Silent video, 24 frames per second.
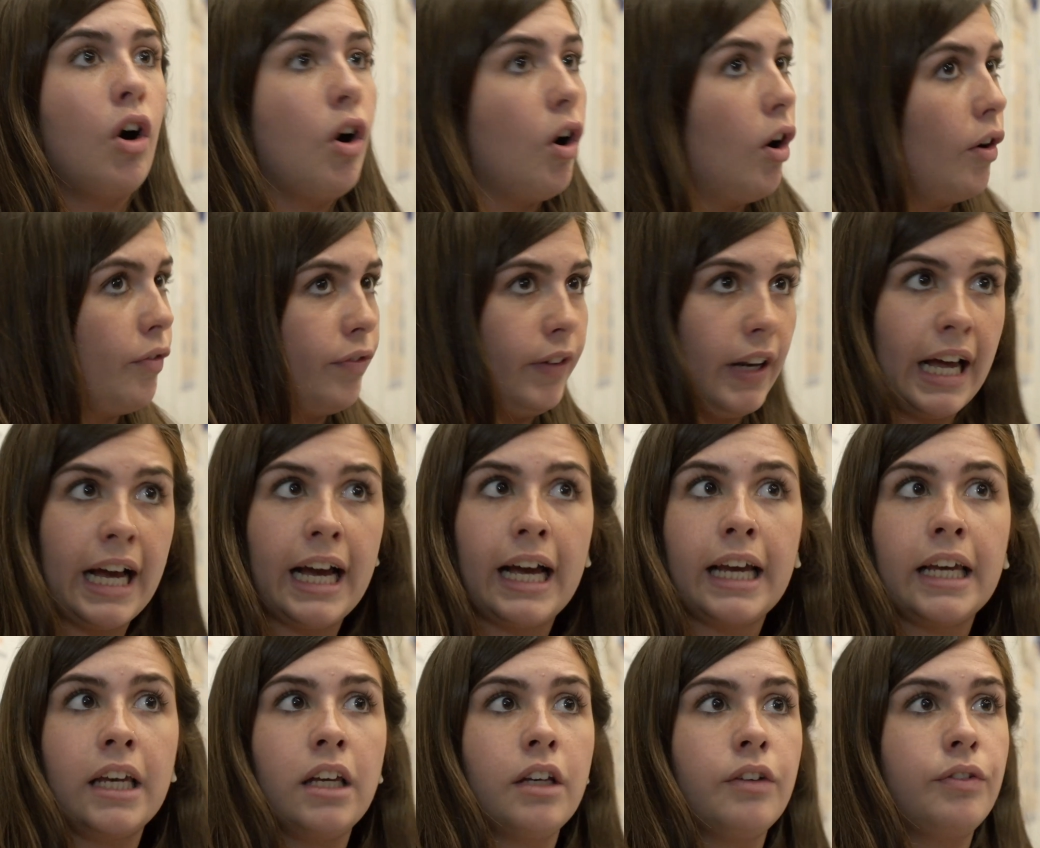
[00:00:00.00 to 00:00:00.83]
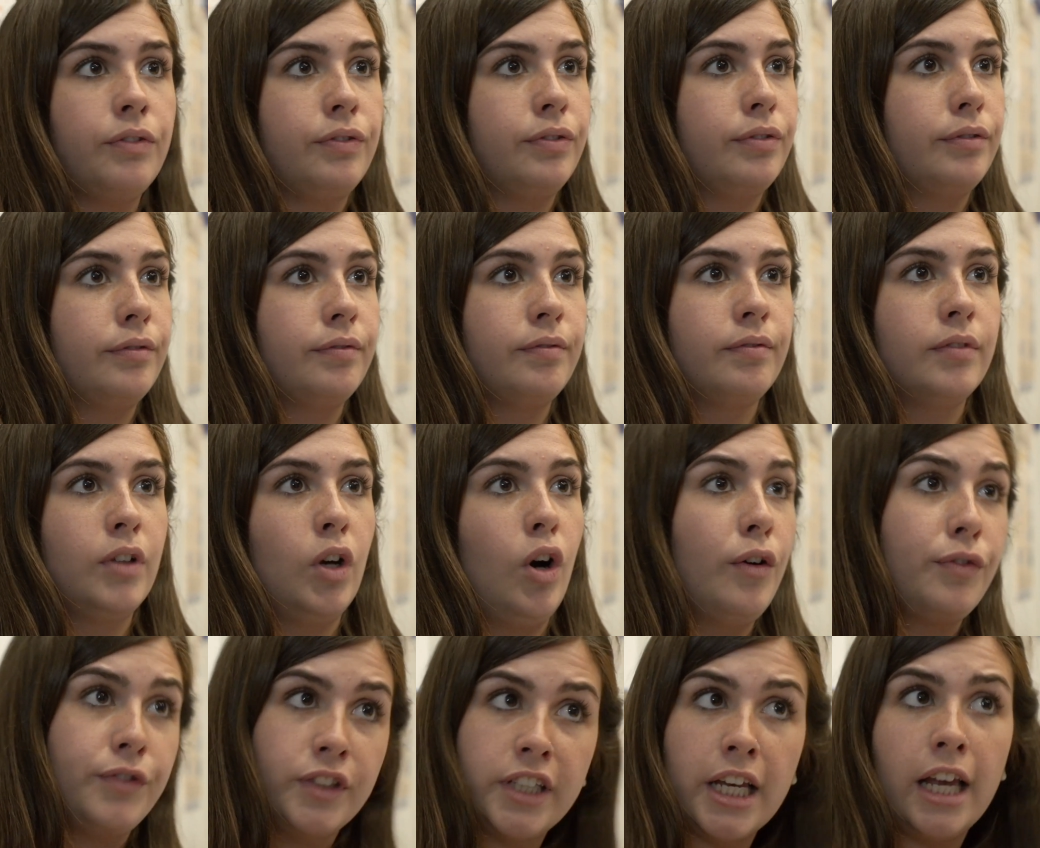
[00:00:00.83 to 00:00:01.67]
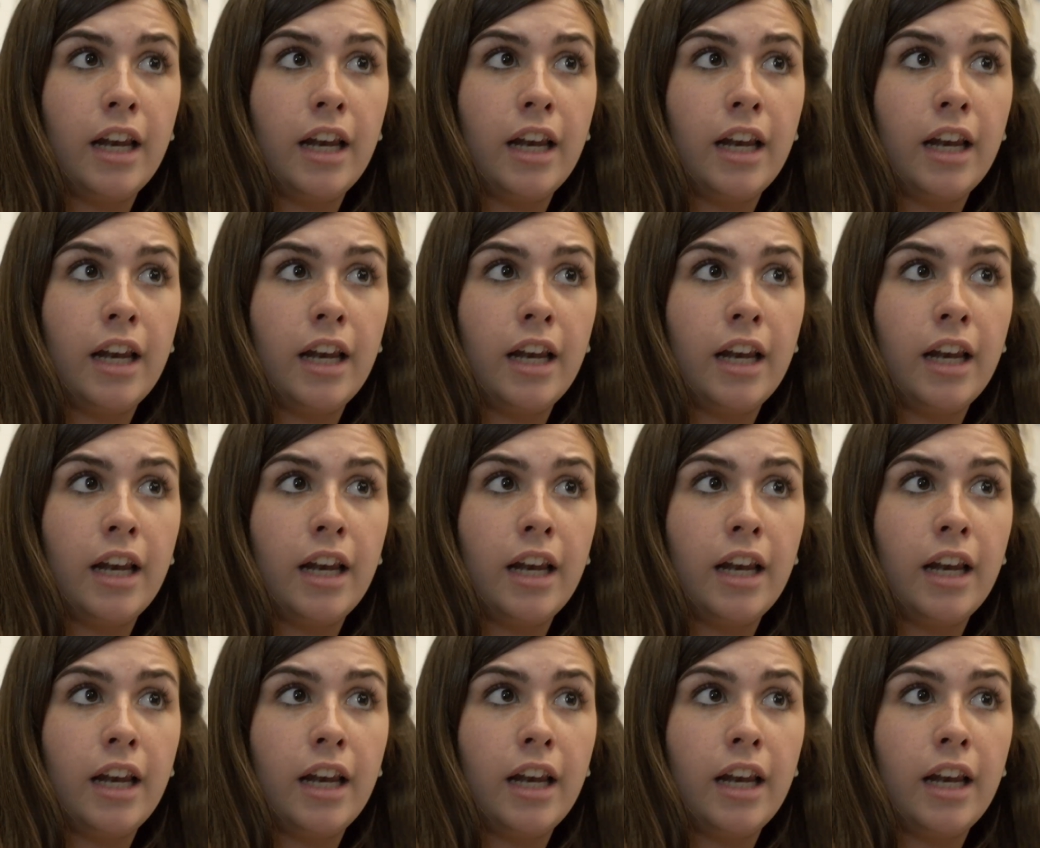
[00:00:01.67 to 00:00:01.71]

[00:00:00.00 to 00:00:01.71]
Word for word: of life, of